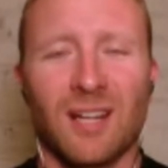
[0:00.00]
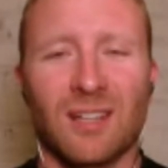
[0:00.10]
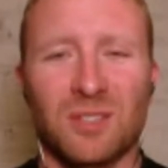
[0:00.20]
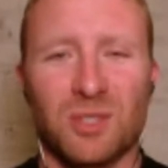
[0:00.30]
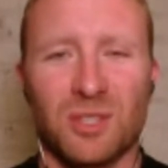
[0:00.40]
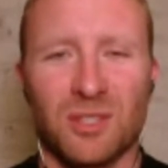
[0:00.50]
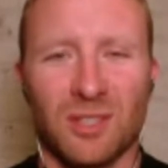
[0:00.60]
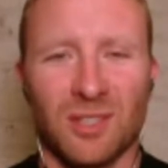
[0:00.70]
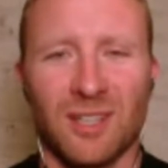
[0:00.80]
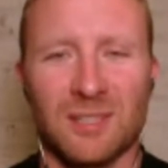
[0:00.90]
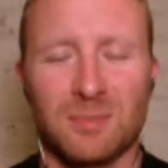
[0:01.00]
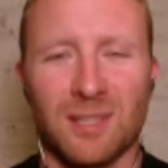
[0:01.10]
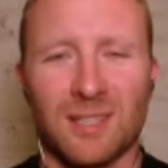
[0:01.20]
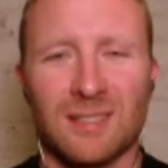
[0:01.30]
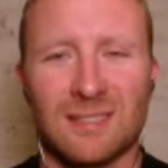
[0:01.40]
challenge in your
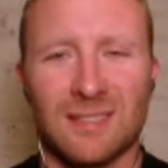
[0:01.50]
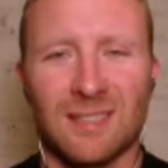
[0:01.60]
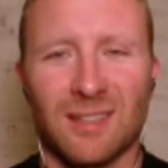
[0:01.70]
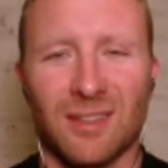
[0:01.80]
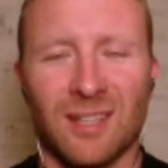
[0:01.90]
ice bucket